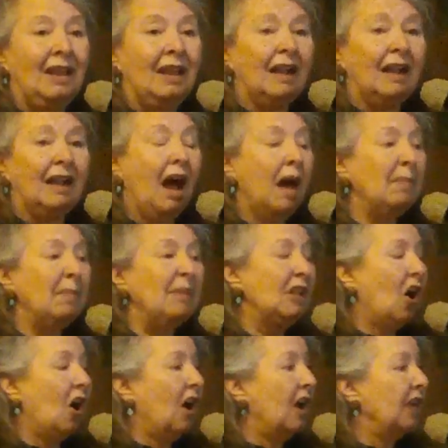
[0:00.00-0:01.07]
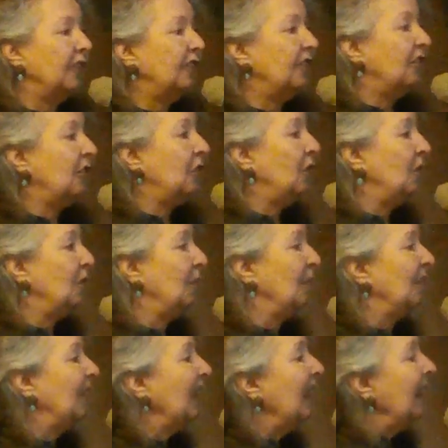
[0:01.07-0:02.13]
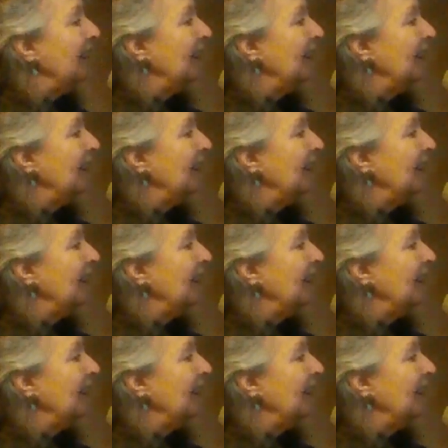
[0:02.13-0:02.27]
And common law assumes